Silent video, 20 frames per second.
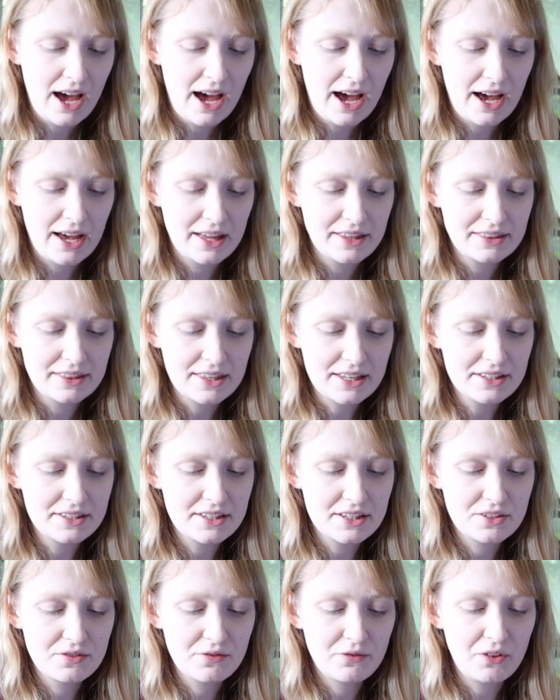and
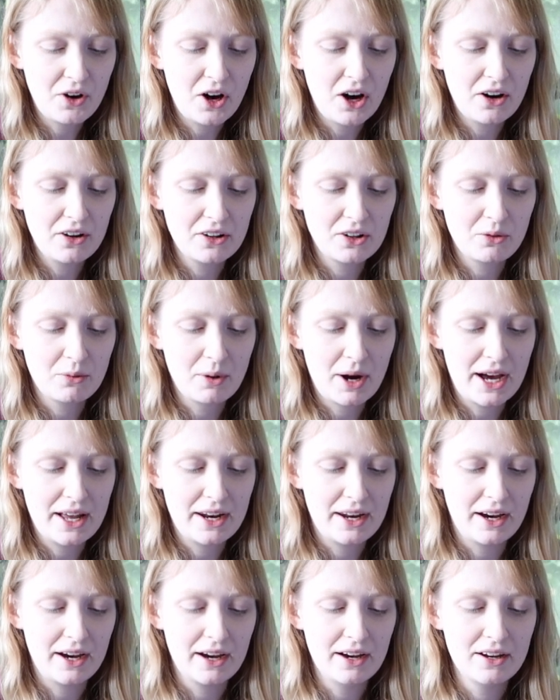this is
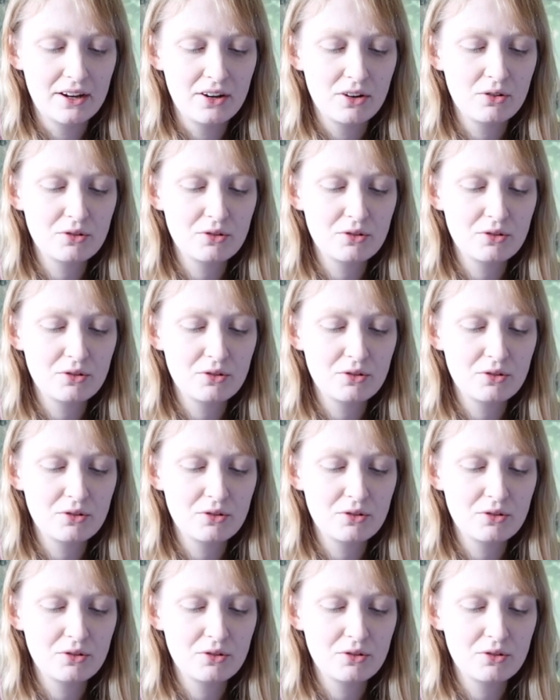Farlowella,